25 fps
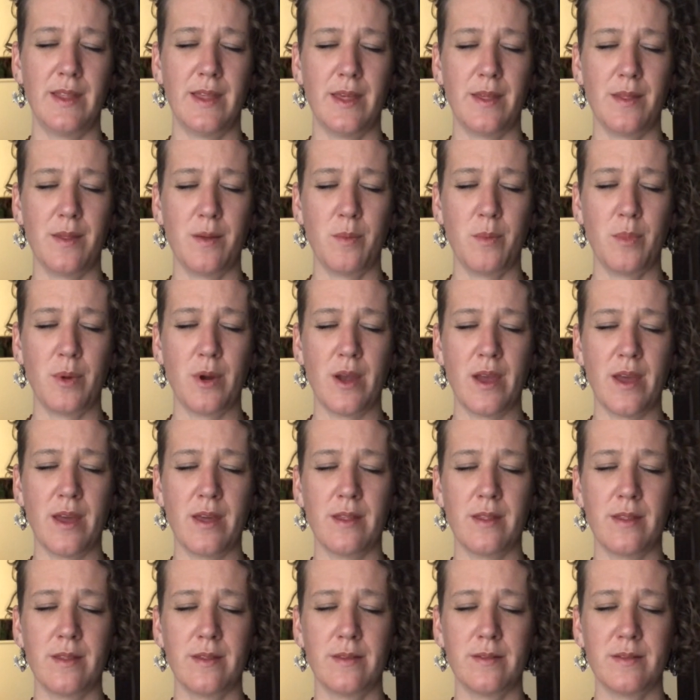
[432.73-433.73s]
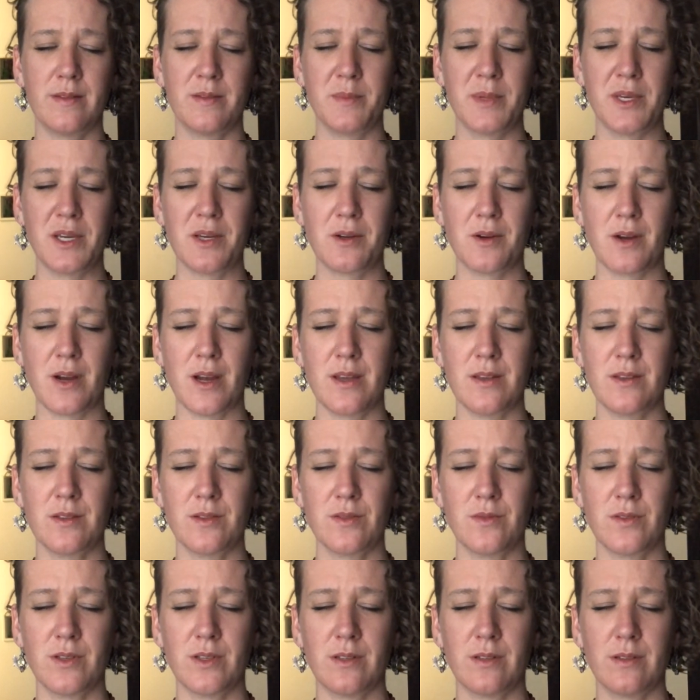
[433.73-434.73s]
Allow the breath to be
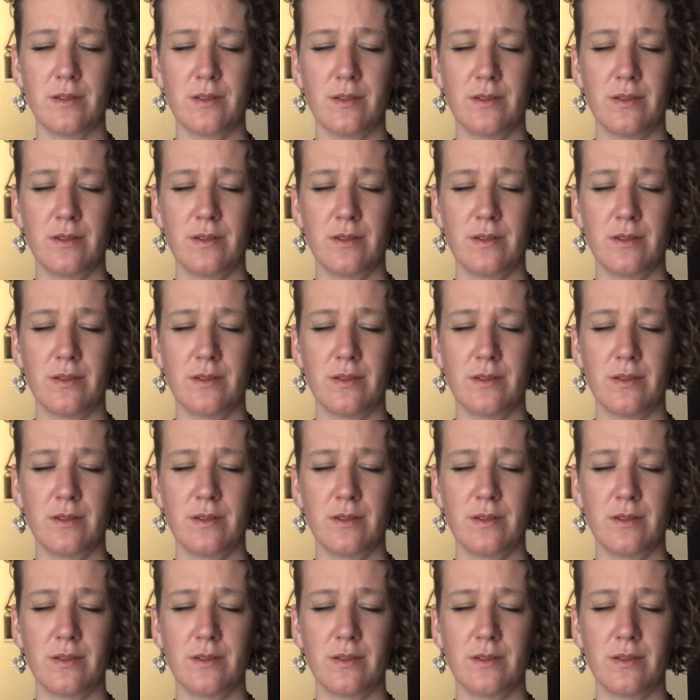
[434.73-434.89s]
graceful,